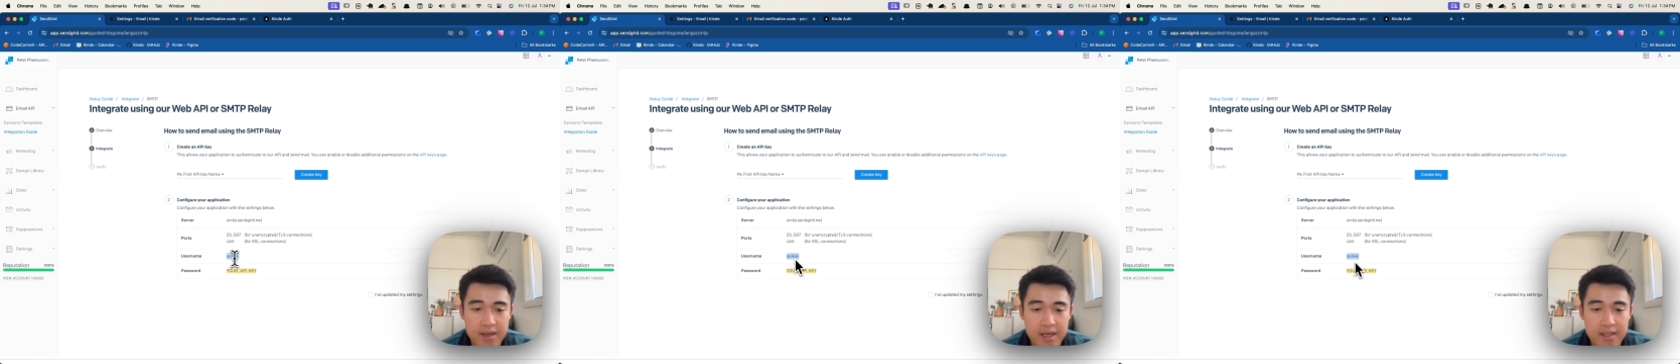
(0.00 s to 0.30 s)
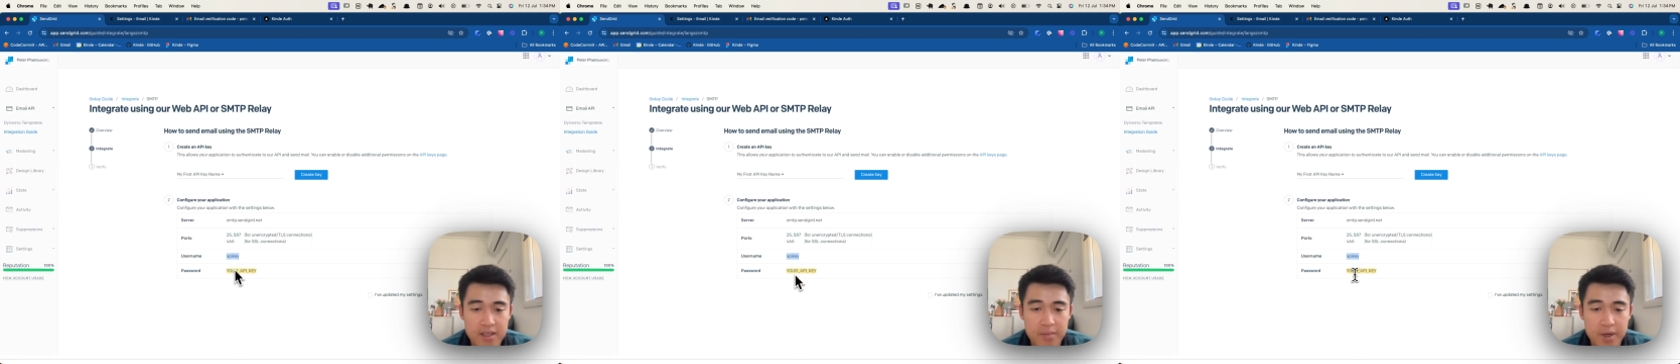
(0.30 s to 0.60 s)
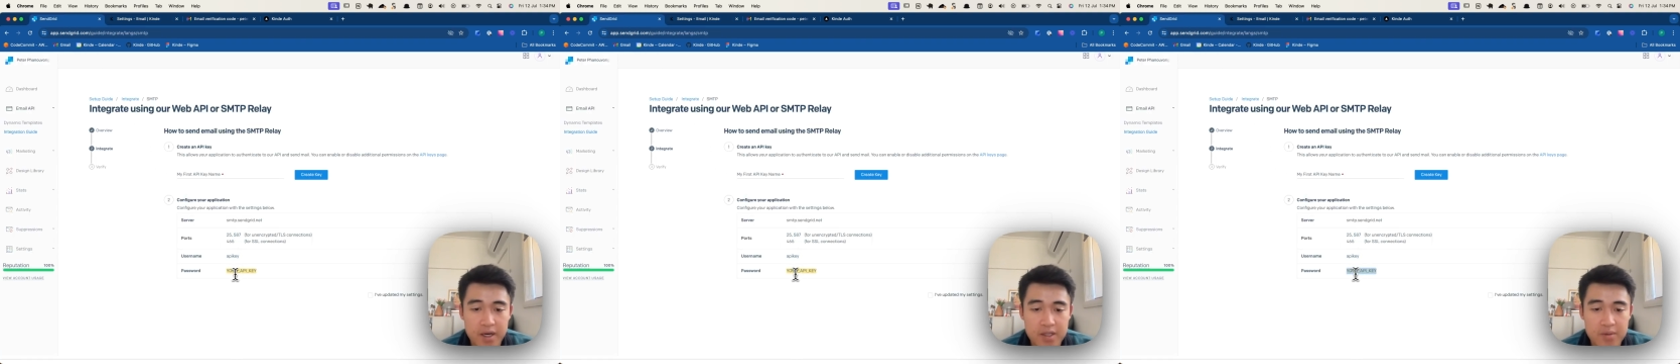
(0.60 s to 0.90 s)
and then the
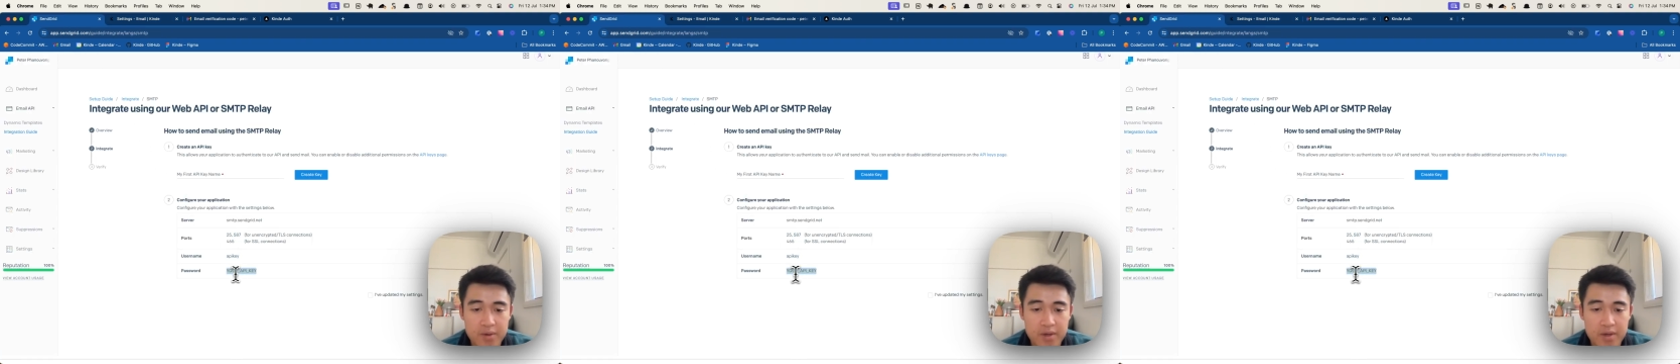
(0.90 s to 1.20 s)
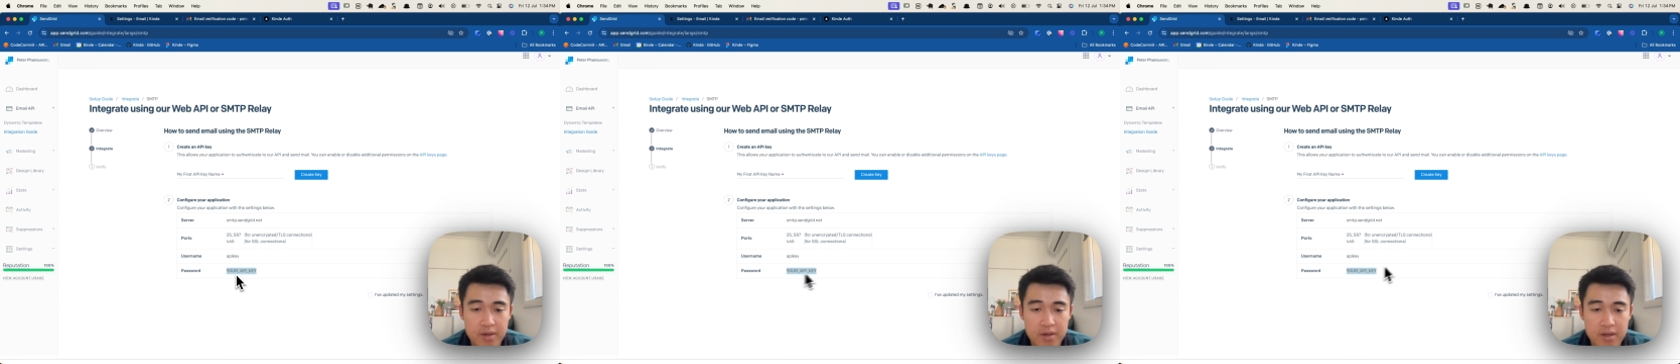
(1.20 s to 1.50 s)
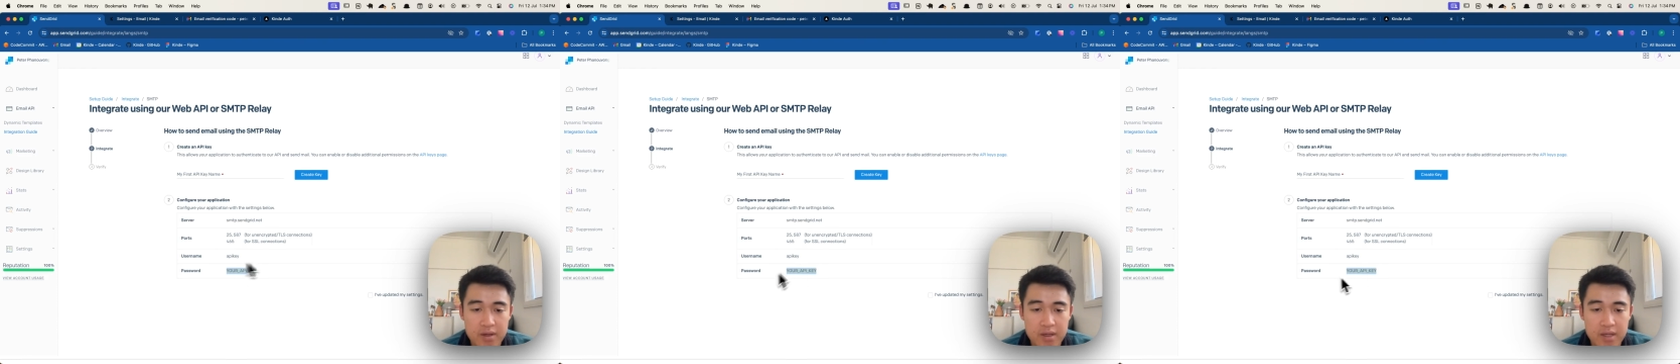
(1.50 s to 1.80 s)
password
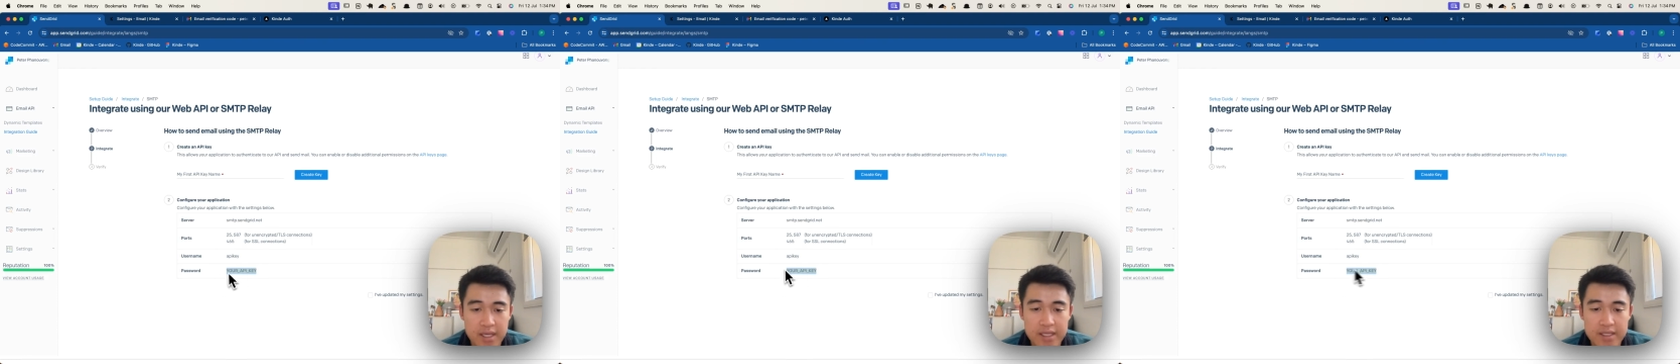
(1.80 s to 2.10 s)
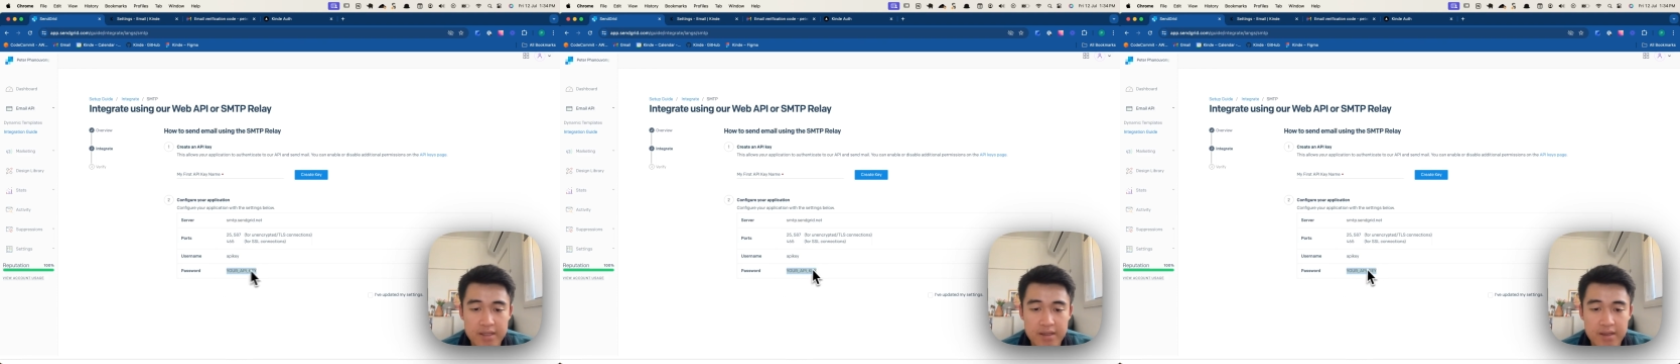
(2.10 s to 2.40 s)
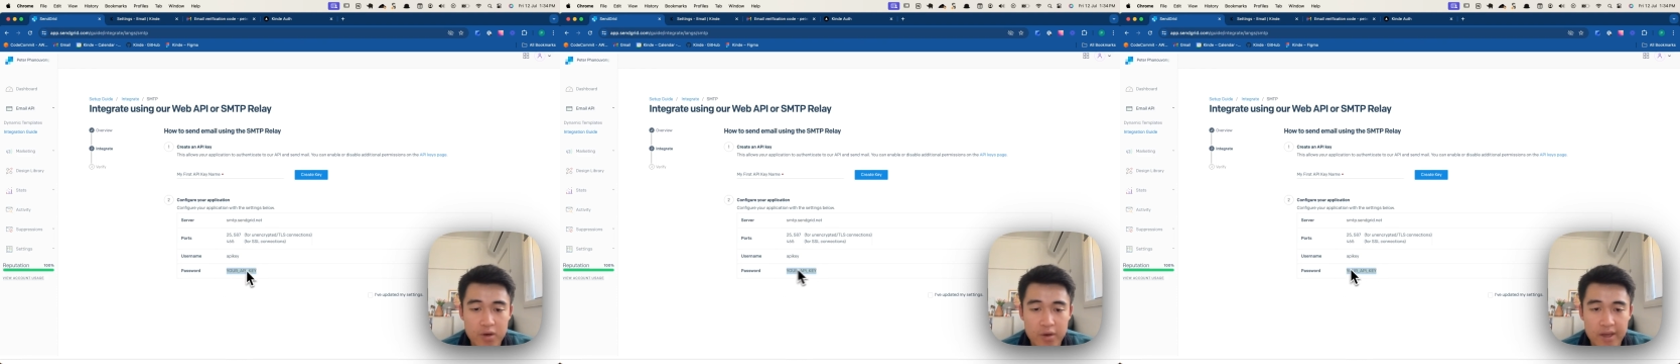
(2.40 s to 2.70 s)
is
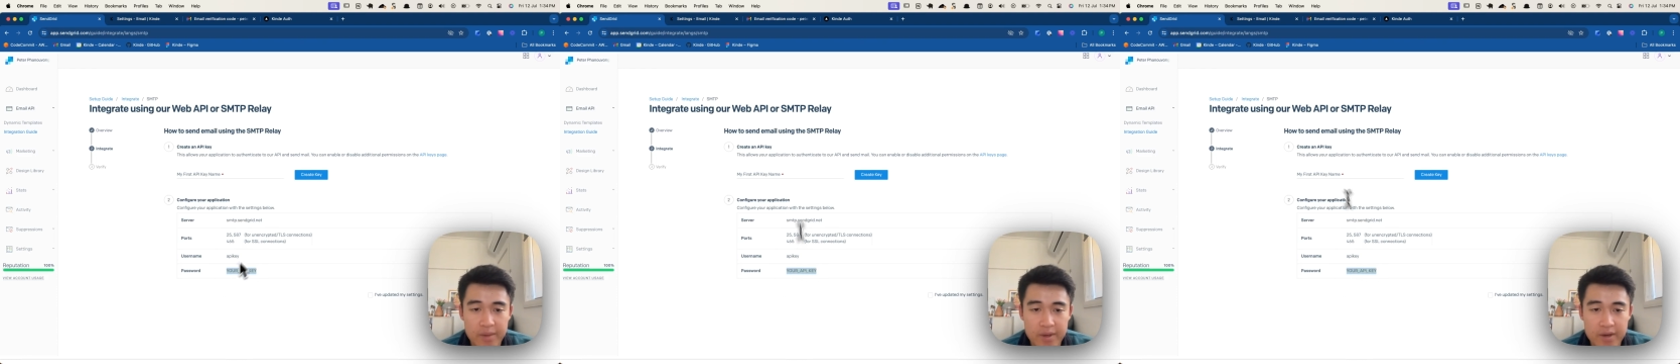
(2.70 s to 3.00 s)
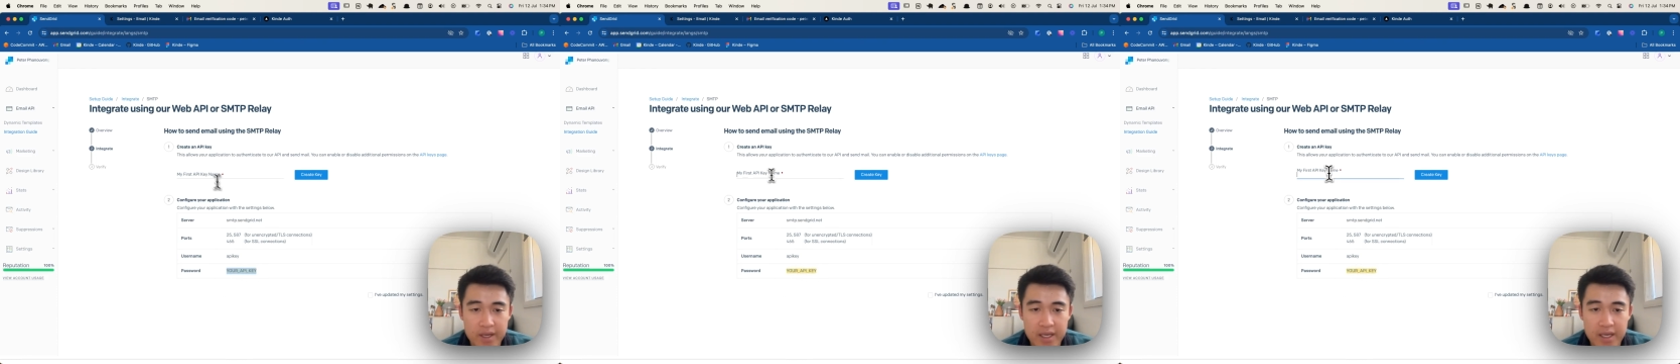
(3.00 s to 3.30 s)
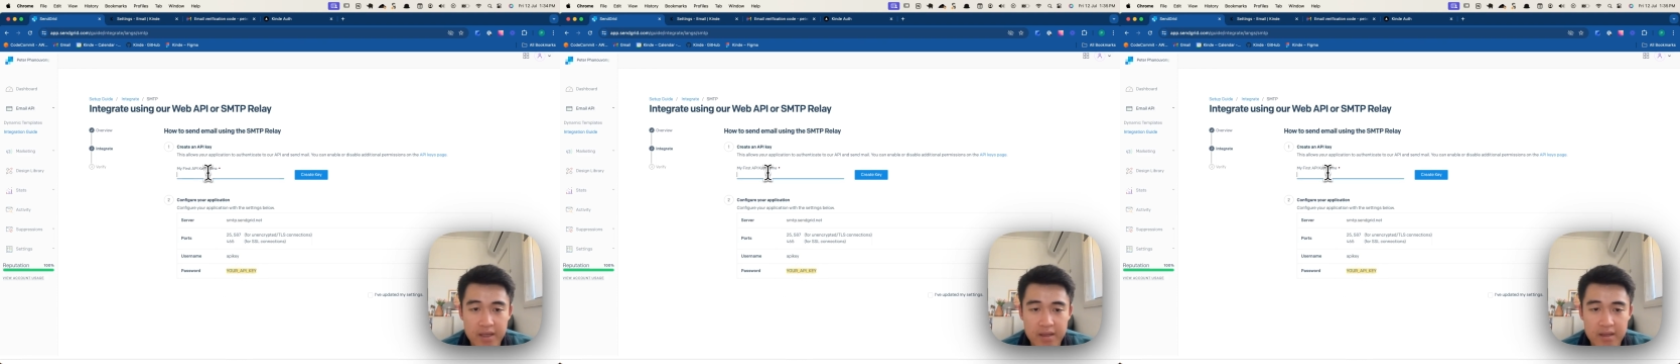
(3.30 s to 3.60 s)
your API key,